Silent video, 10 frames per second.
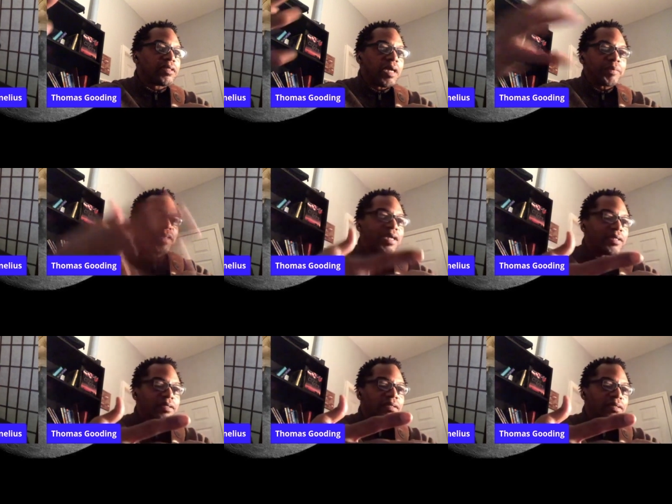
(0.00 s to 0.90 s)

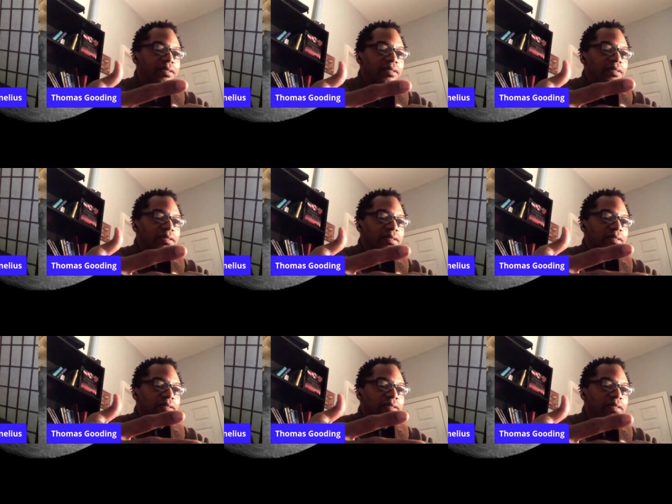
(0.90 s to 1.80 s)
something
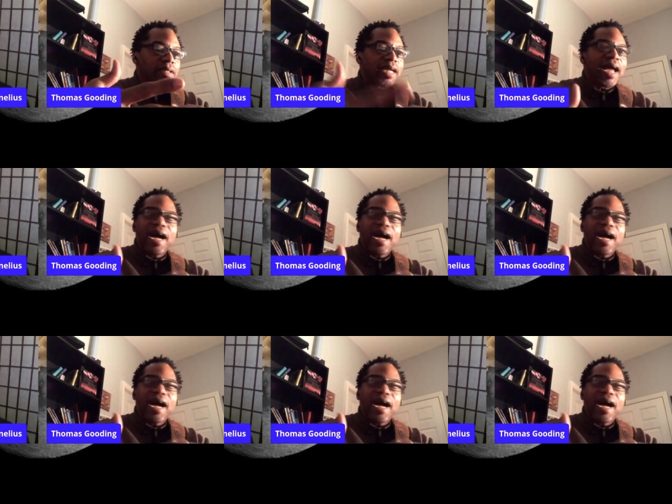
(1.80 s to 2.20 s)
that